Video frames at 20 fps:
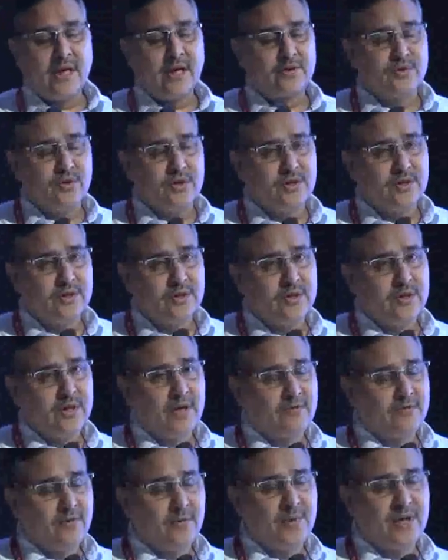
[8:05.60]
actually in the
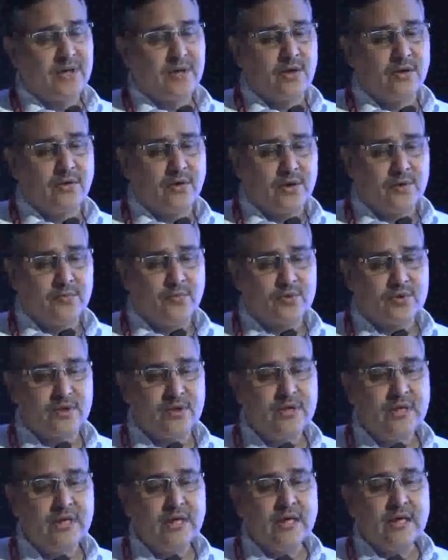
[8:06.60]
alphabetical order
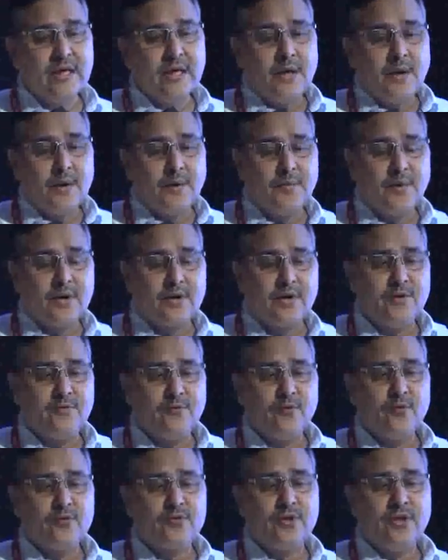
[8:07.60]
mostly, but
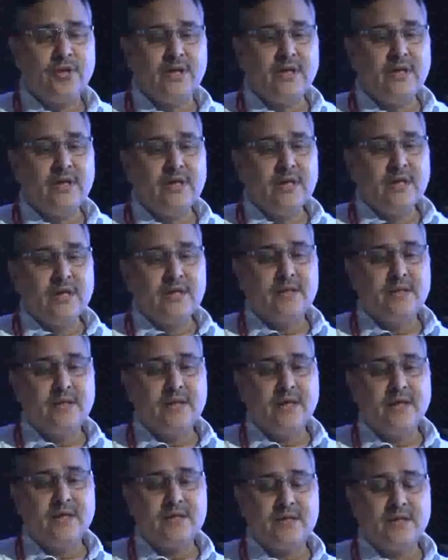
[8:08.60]
if you see the
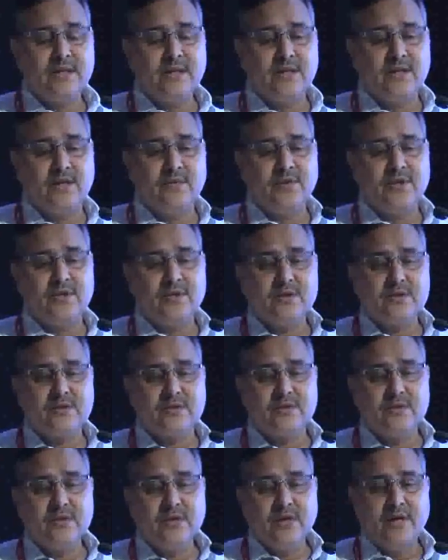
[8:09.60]
AC inhibitors,
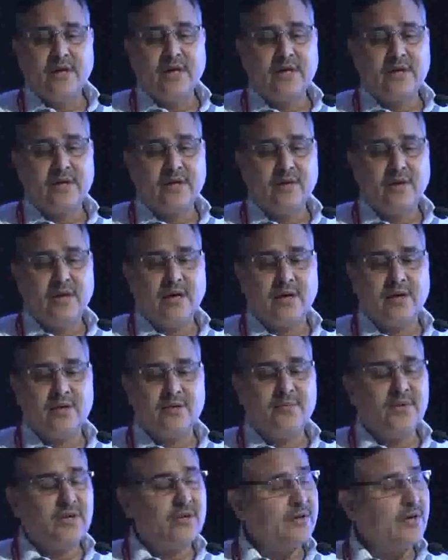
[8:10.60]

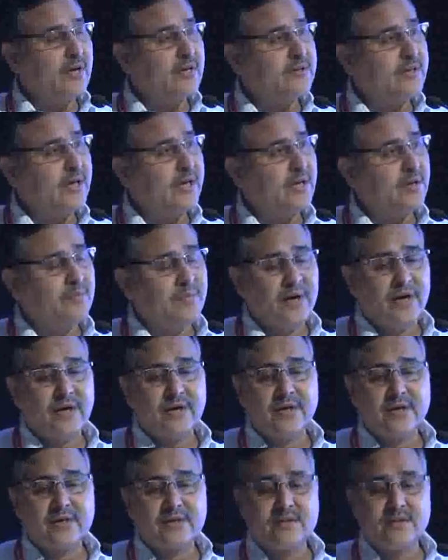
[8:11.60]
antiarrhythmic drugs,
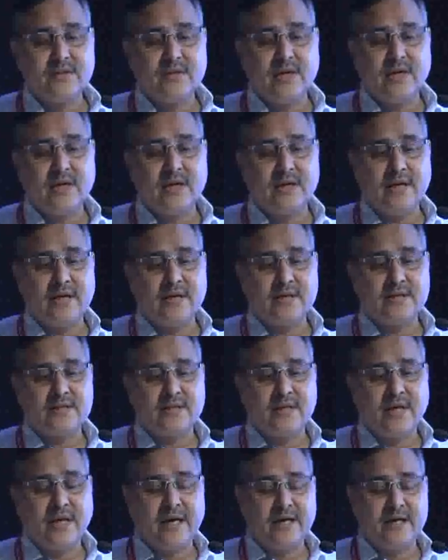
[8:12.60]
antibiotics, and
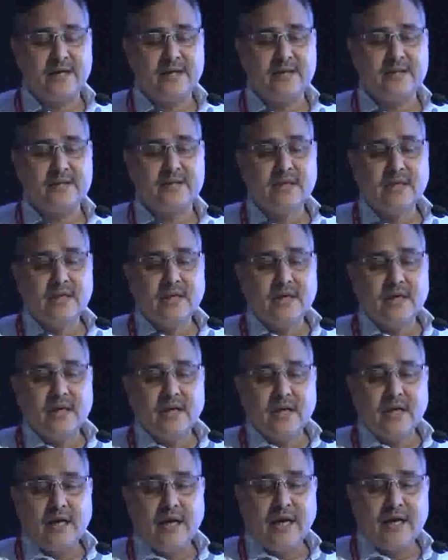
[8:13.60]
NSAIDs,
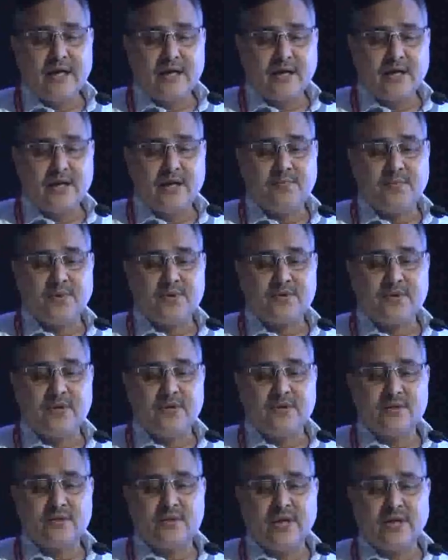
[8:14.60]

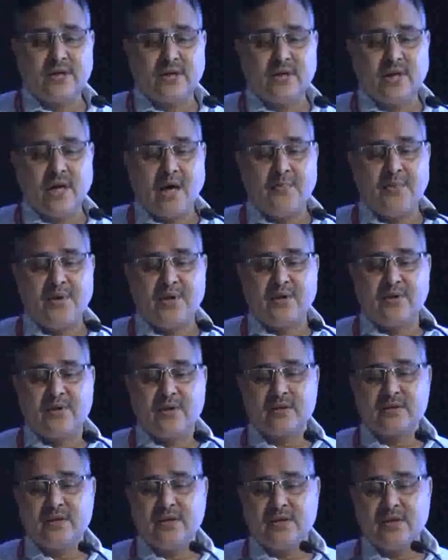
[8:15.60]
antidepressants, antidiabetic
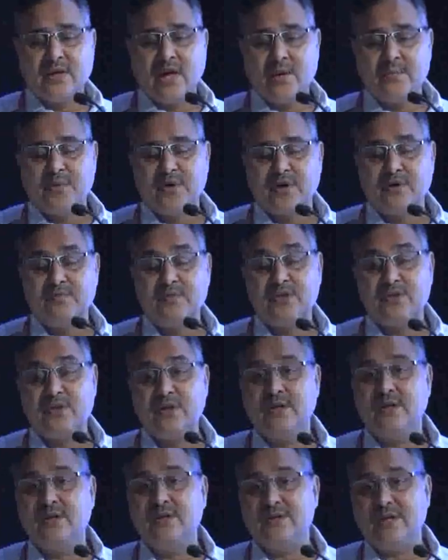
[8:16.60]
drugs, antihypertensive.
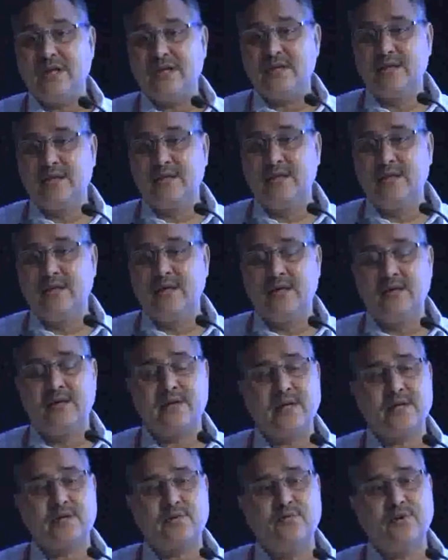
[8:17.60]
See, these are the
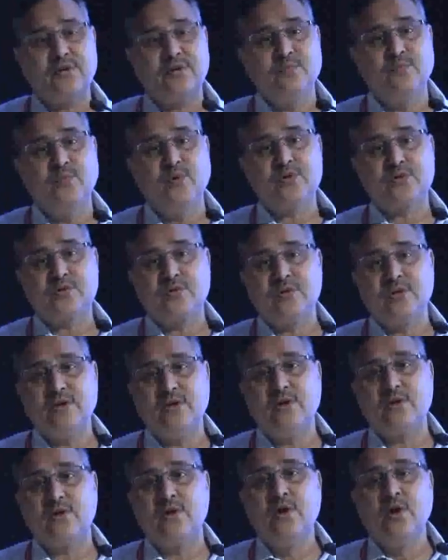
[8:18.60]
drugs which most of
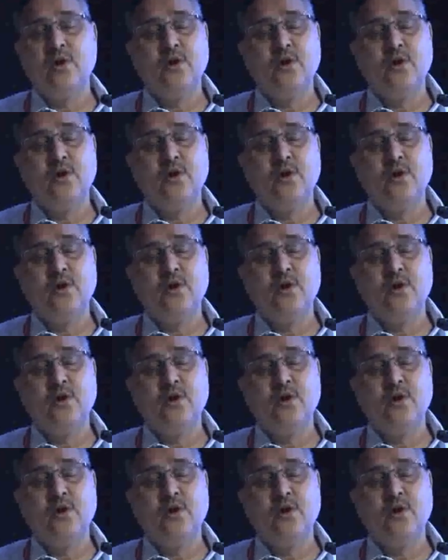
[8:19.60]
the